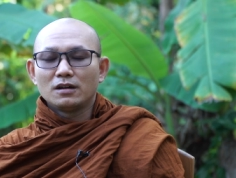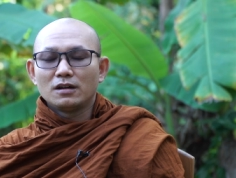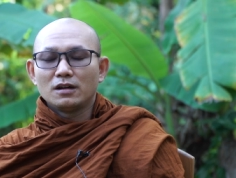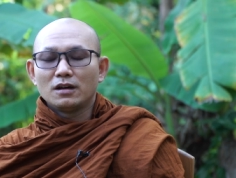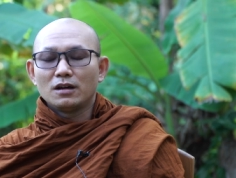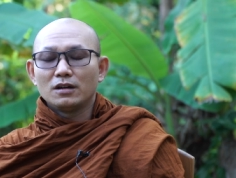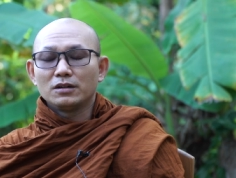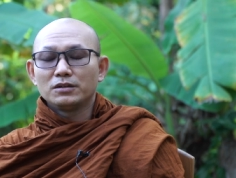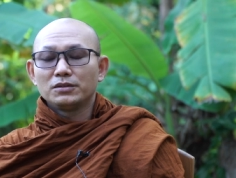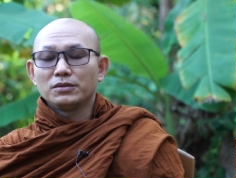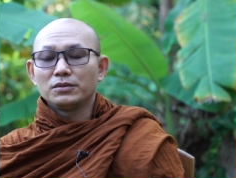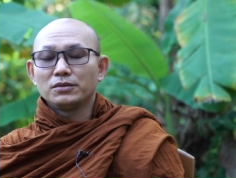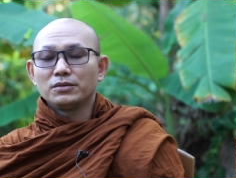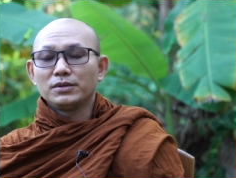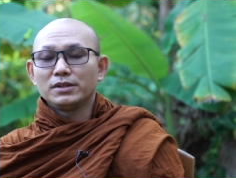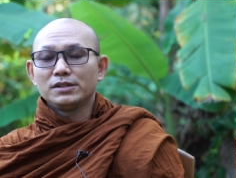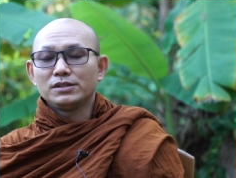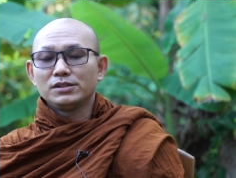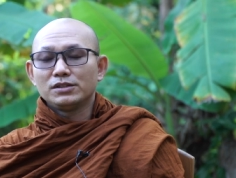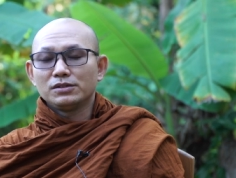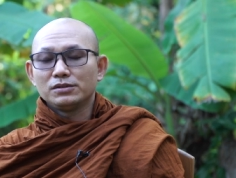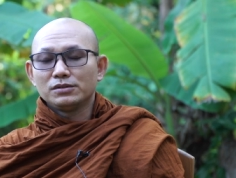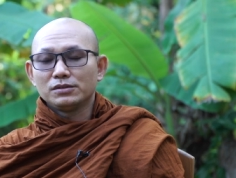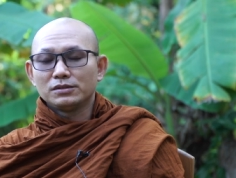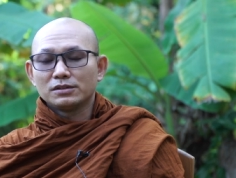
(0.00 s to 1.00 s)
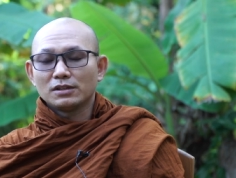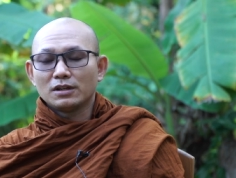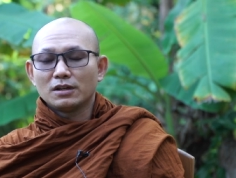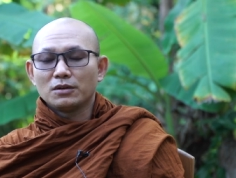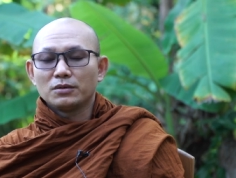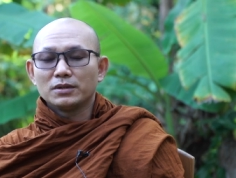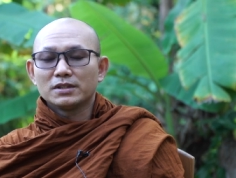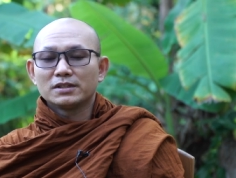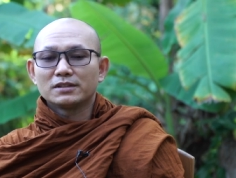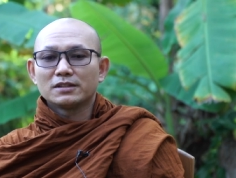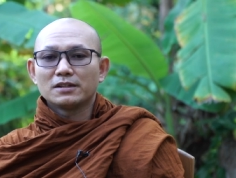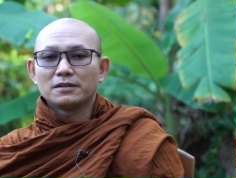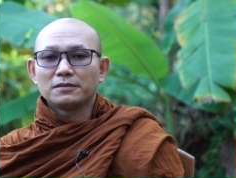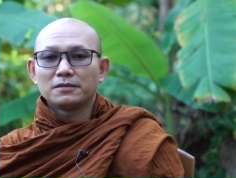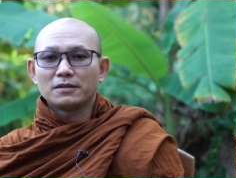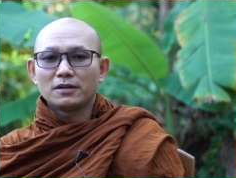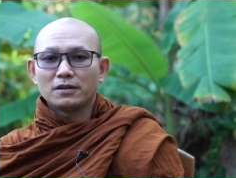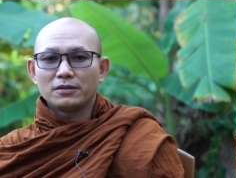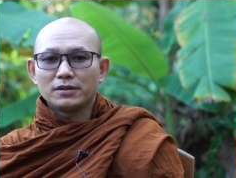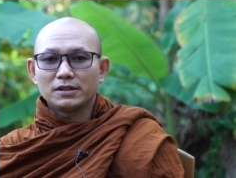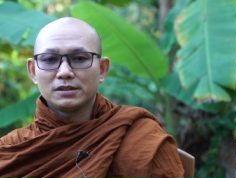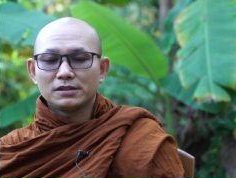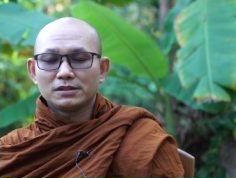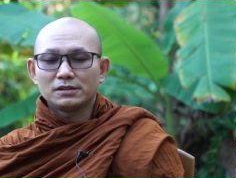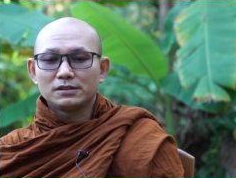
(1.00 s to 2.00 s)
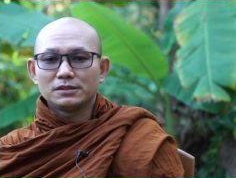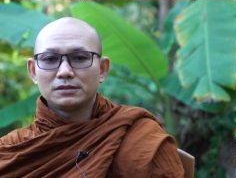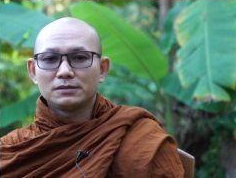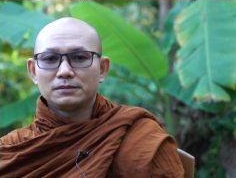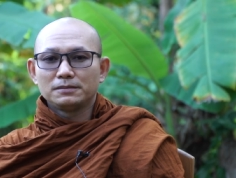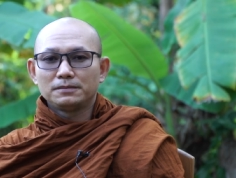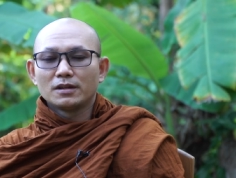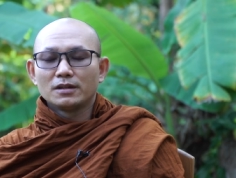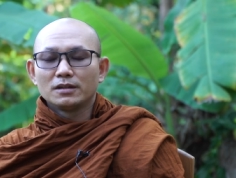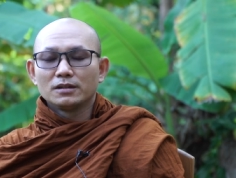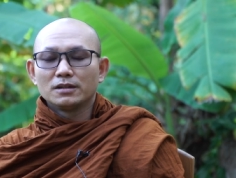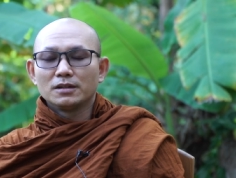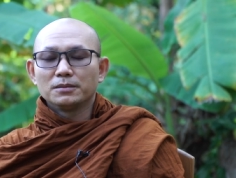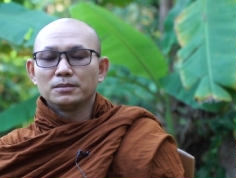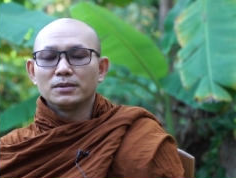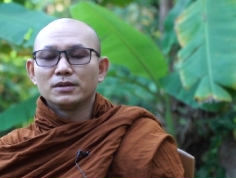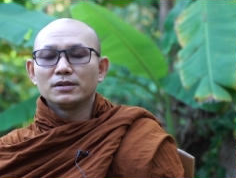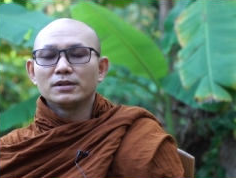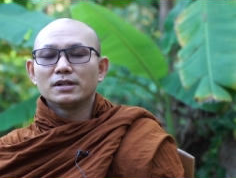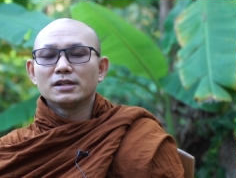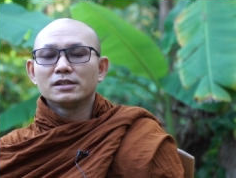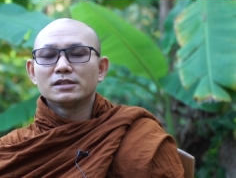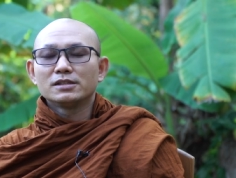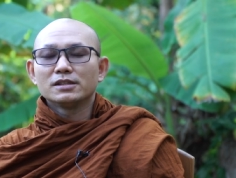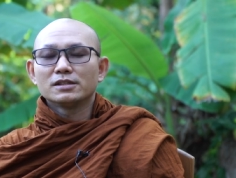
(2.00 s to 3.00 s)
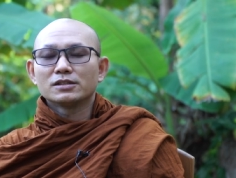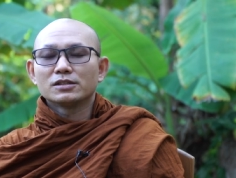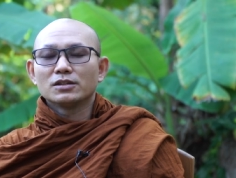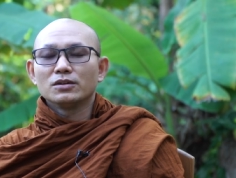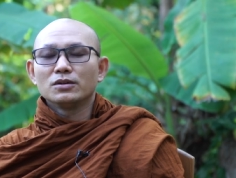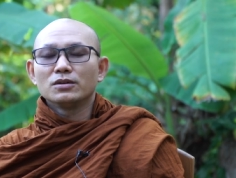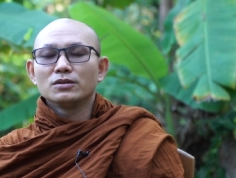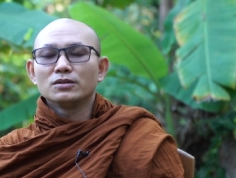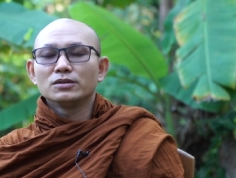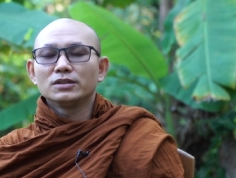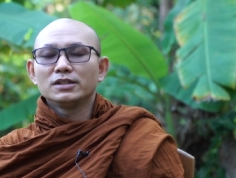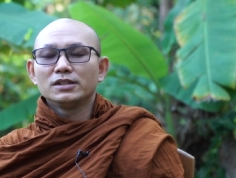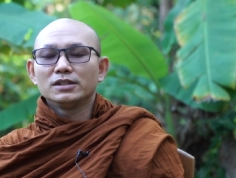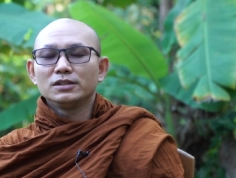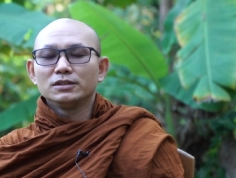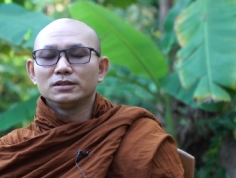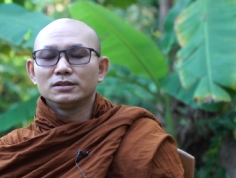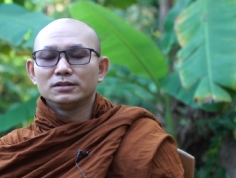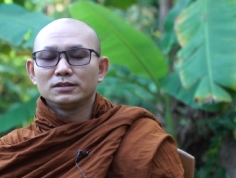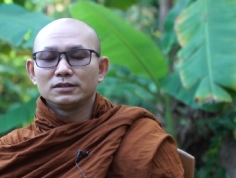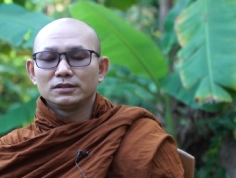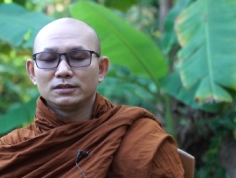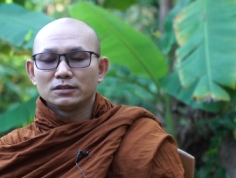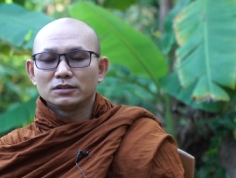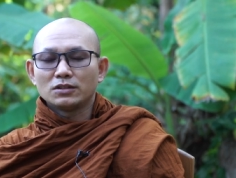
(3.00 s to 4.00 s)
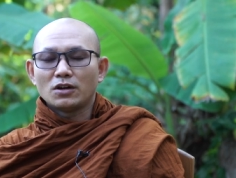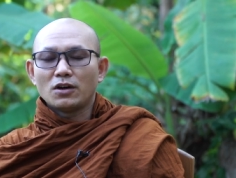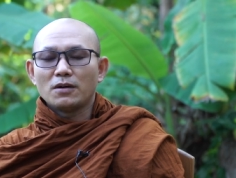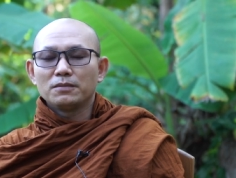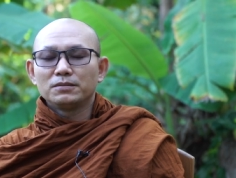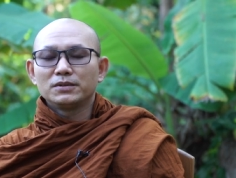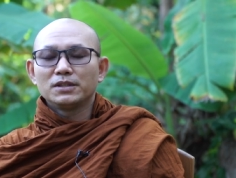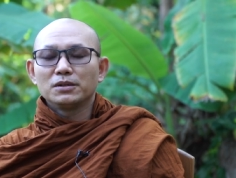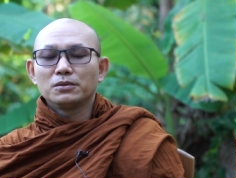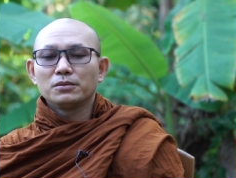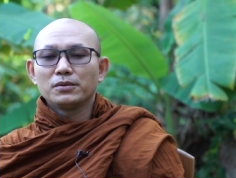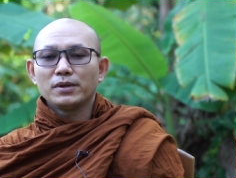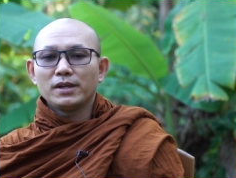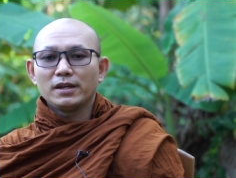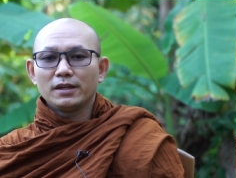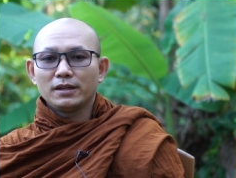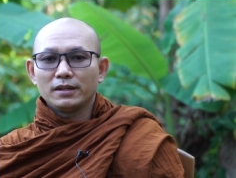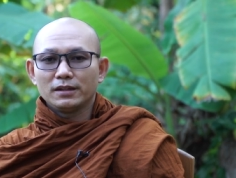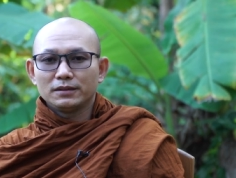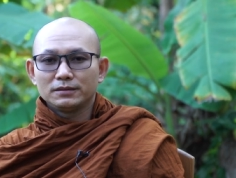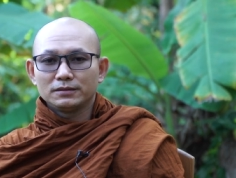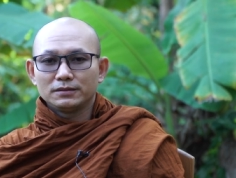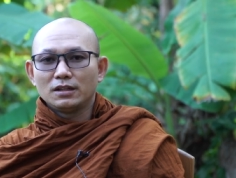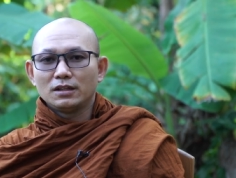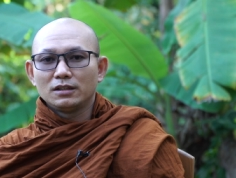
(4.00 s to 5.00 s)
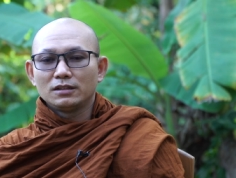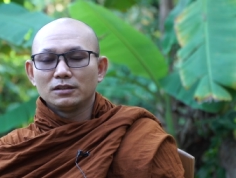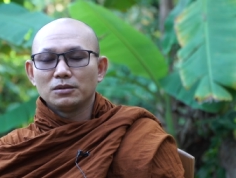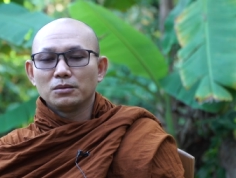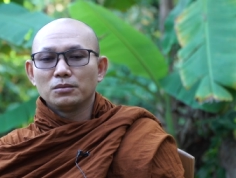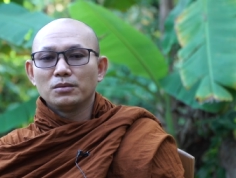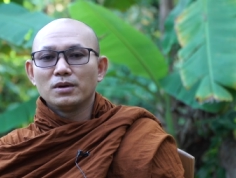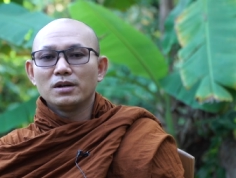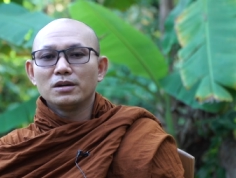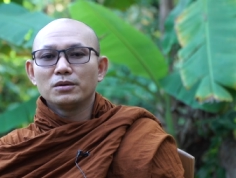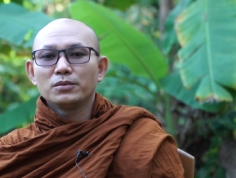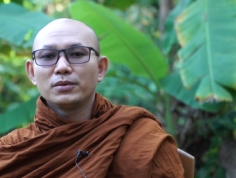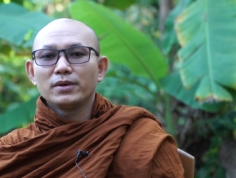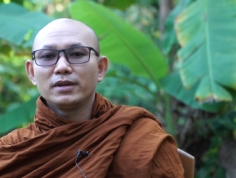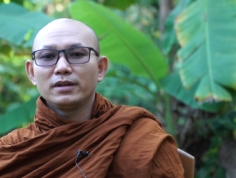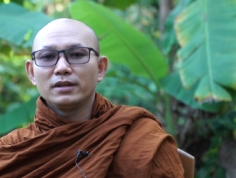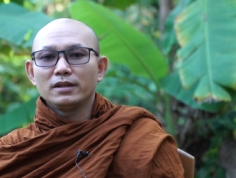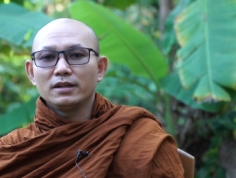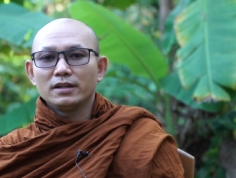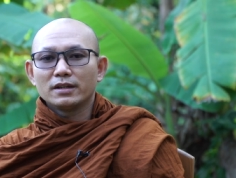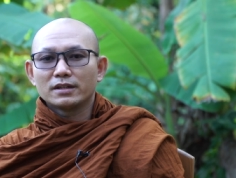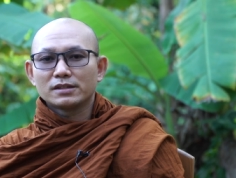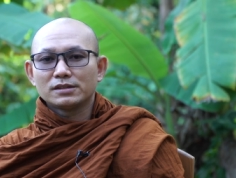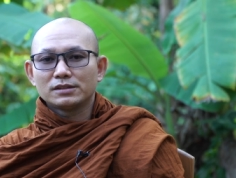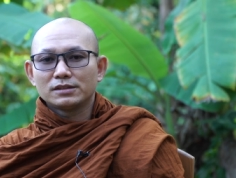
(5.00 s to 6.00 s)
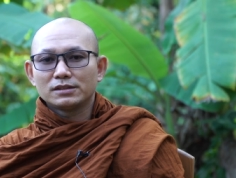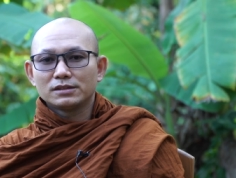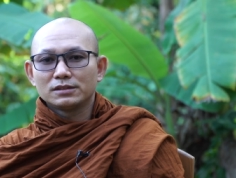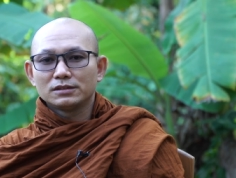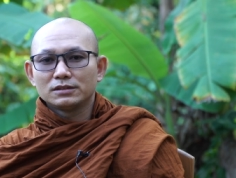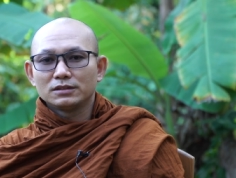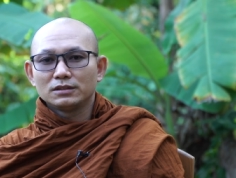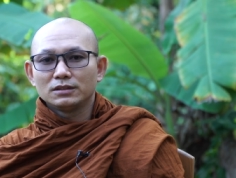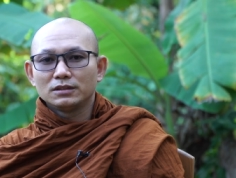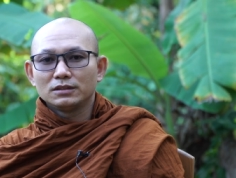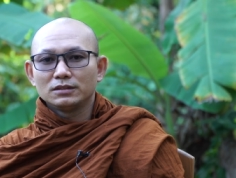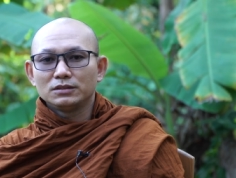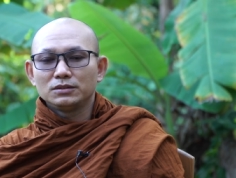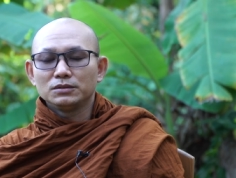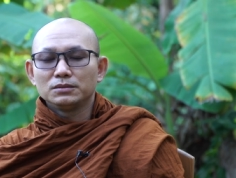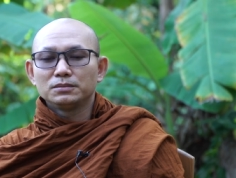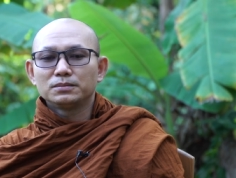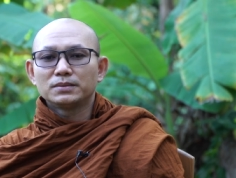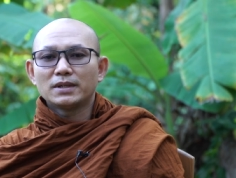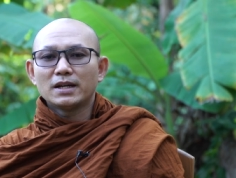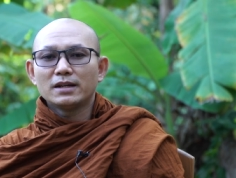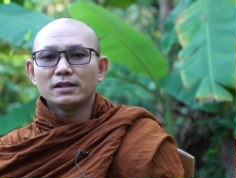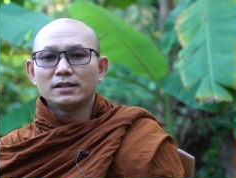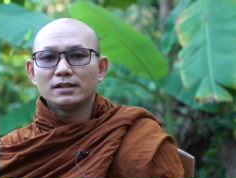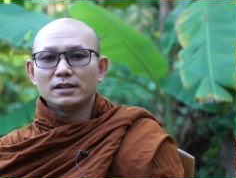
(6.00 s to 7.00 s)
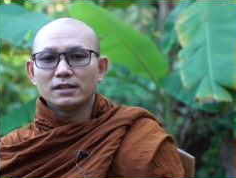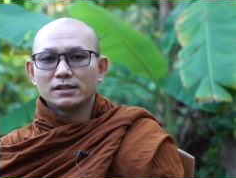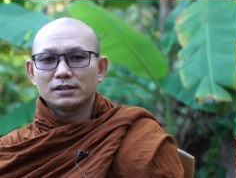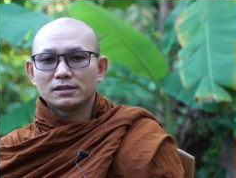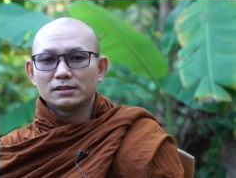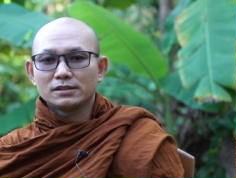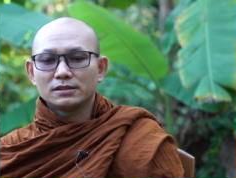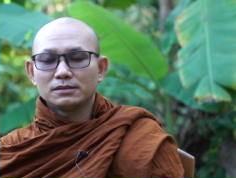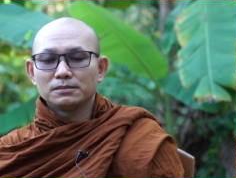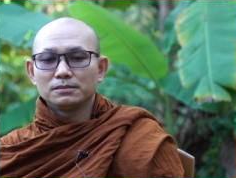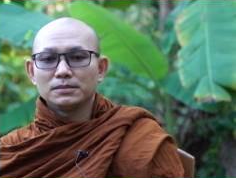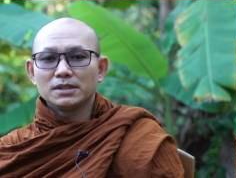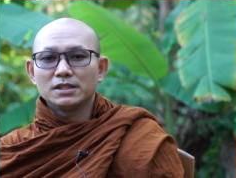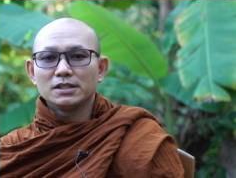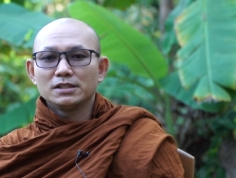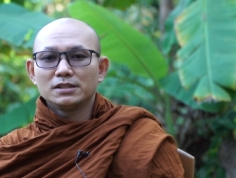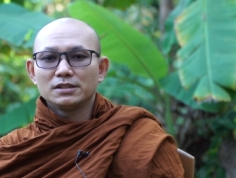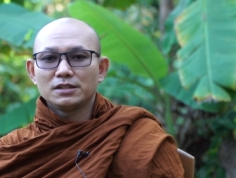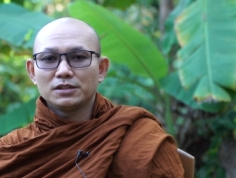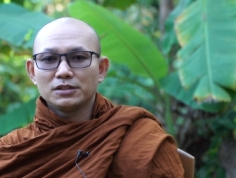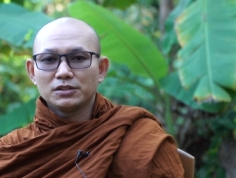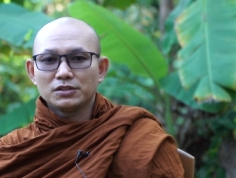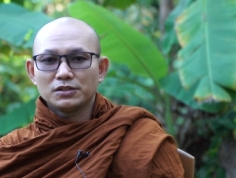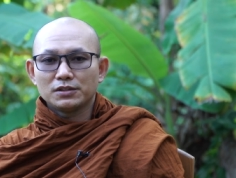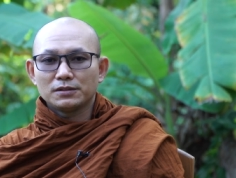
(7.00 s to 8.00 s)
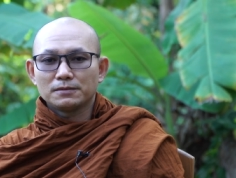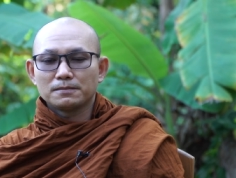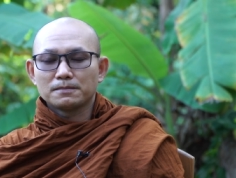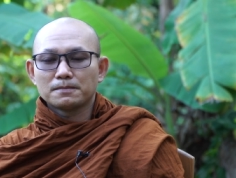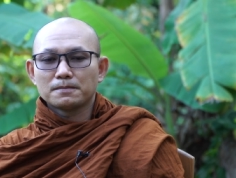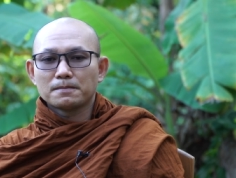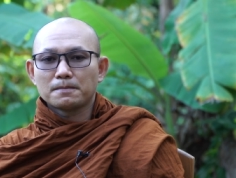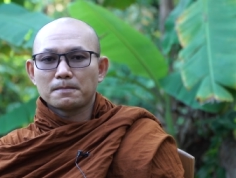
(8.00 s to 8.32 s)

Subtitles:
how to reduce our sufferings. The Buddha just only taught the way. The one way is to practice meditation.